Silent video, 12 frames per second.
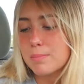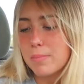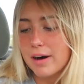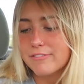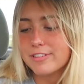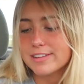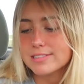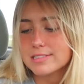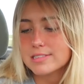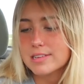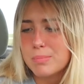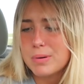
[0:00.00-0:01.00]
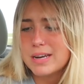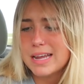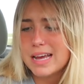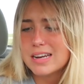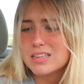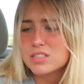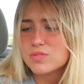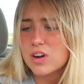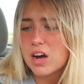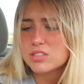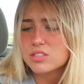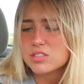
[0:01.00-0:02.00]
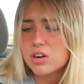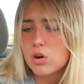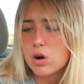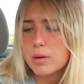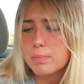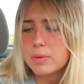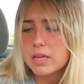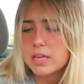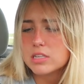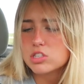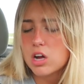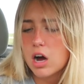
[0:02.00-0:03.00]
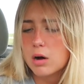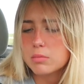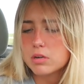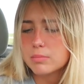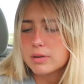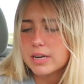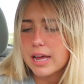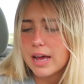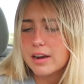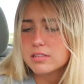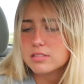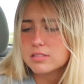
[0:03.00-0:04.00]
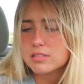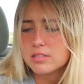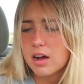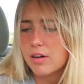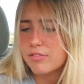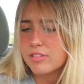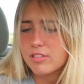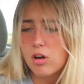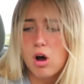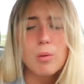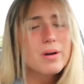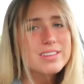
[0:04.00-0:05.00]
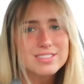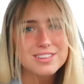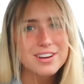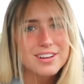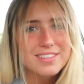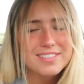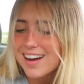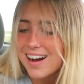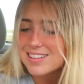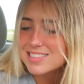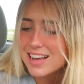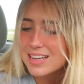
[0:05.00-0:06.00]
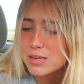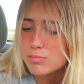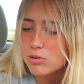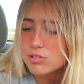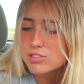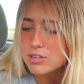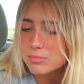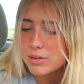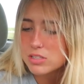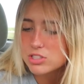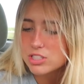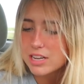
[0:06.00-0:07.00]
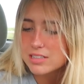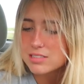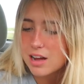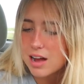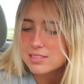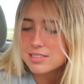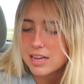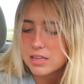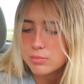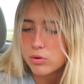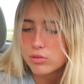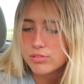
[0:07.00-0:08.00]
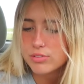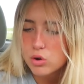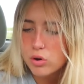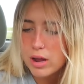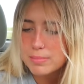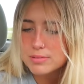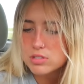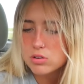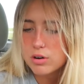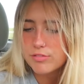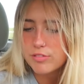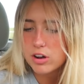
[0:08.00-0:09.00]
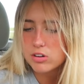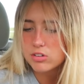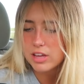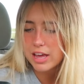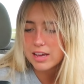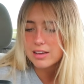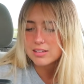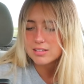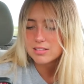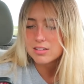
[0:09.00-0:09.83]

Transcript: Muffins. Bananas Foster or peach cobbler? Banana stuff is always good. Acai bowls or milkshakes? Acai bowls. Crepes or funnel cake?